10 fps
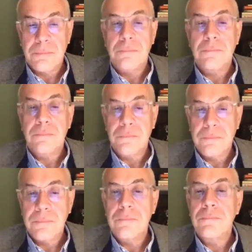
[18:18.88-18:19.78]
at that
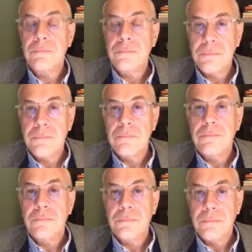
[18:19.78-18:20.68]
point, was my view.
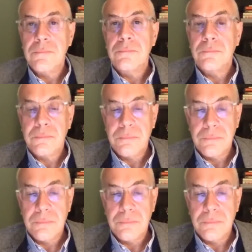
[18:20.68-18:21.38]
And